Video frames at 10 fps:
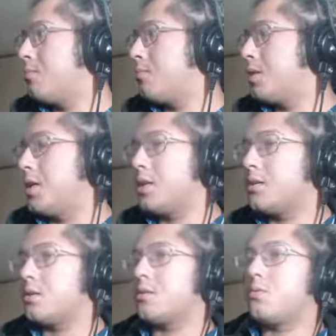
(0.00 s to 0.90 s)
but yeah, I
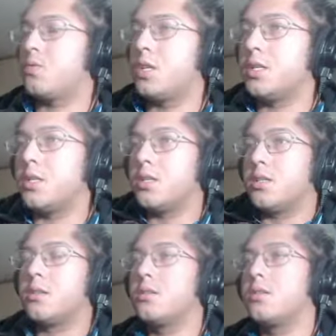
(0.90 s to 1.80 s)
just wanted to
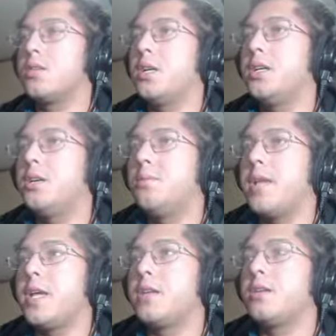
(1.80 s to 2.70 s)
kind of
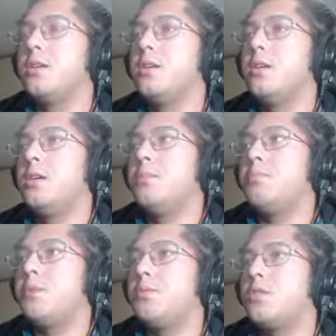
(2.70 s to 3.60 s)
update
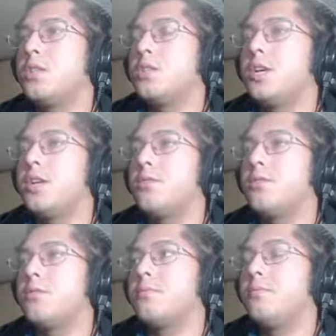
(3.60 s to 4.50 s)
people on the
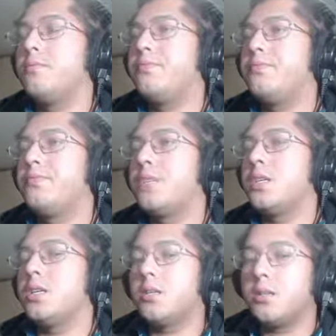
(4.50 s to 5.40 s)
channel.
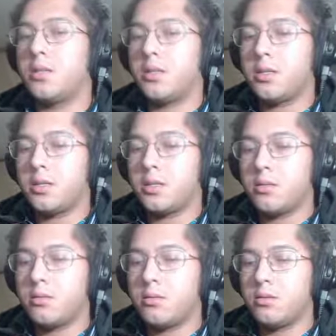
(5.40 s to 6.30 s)
And
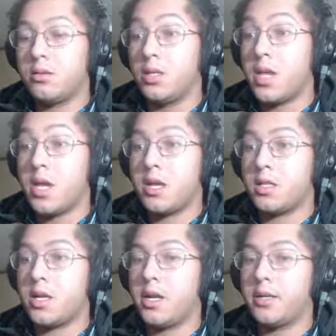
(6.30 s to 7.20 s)
yeah,
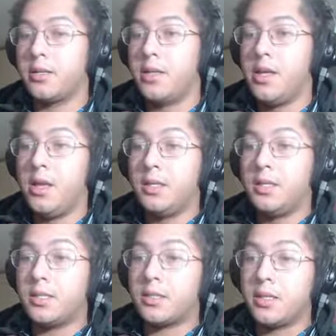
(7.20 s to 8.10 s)
like
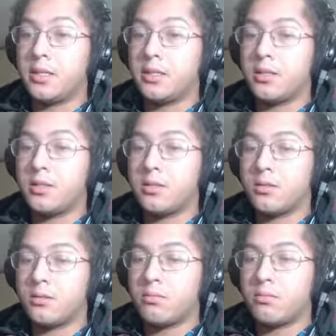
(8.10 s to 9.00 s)
I think
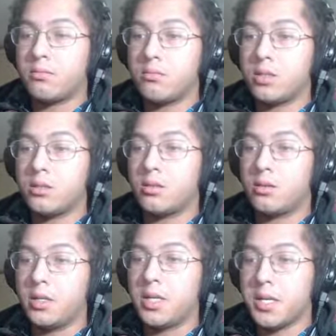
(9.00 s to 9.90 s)
this is
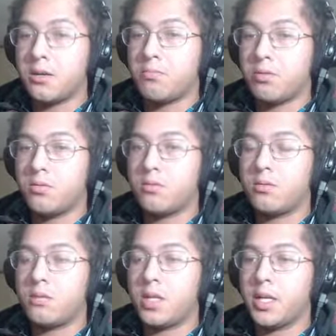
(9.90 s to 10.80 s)
gonna help
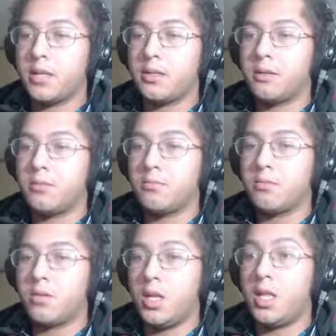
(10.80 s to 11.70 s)
like
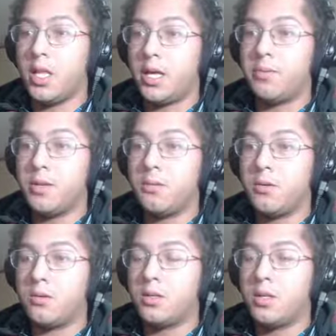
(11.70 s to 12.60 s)
a lot of
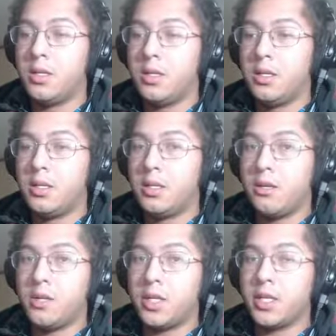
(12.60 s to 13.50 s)
people that
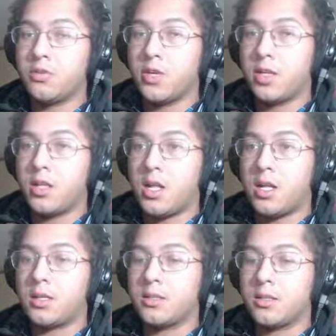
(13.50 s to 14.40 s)
want to get
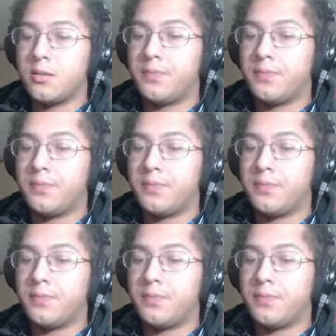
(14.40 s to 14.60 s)
dreadlocks.